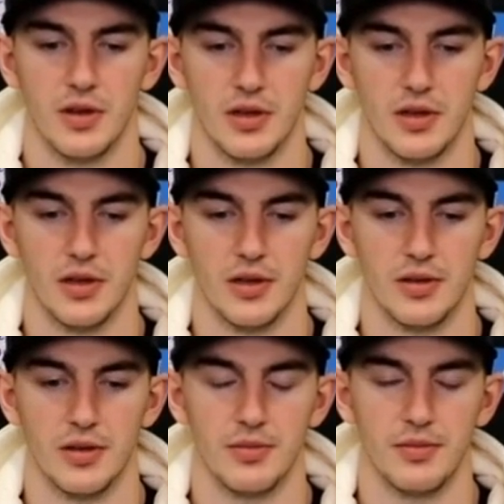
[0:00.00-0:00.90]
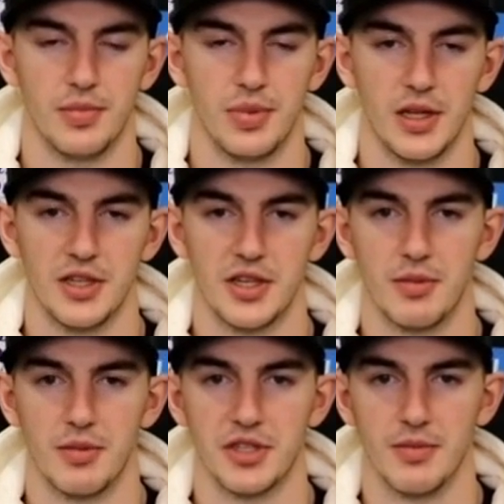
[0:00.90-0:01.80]
of playing
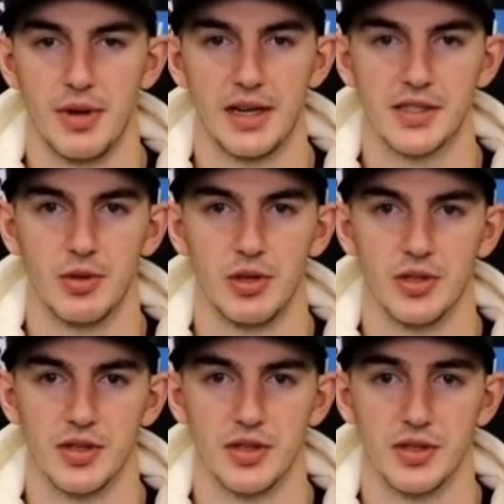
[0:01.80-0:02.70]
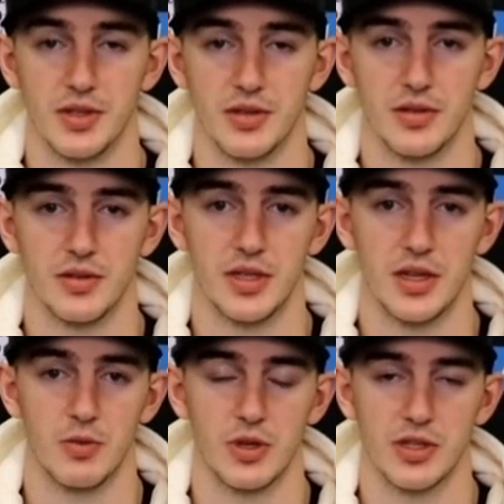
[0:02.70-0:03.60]
championship basketball is
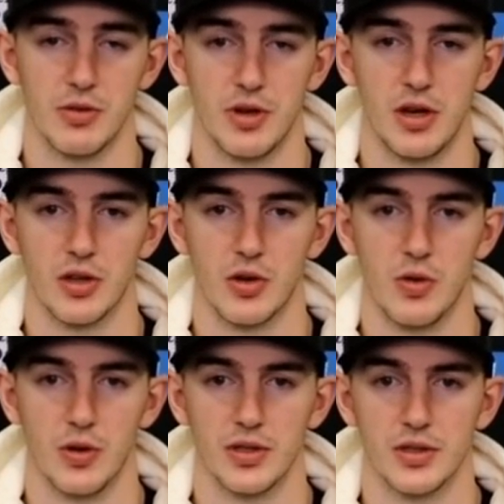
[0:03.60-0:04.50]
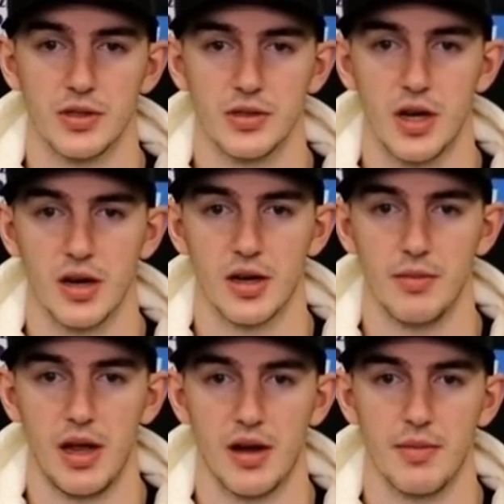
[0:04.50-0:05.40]
seeing what's going on the court, talking
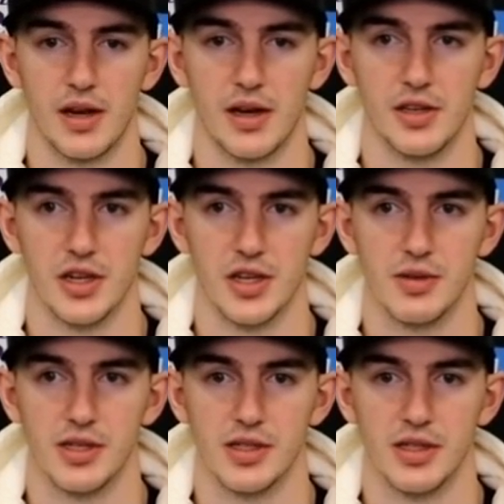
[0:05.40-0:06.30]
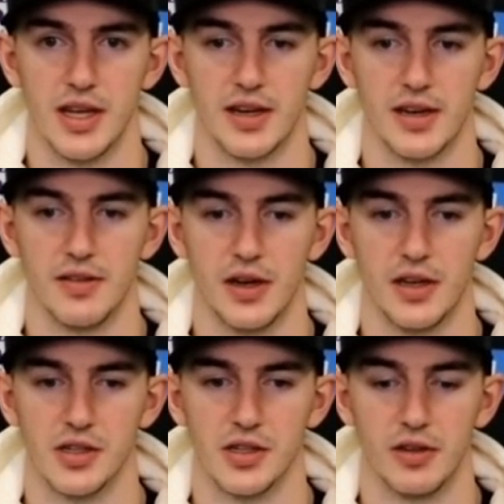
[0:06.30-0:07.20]
about it, making adjustments, and then taking
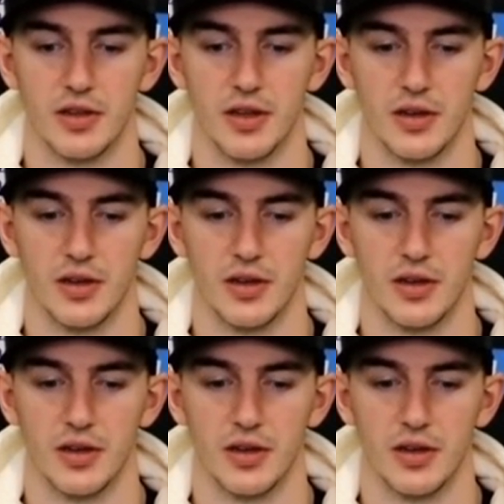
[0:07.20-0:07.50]
advantage of it.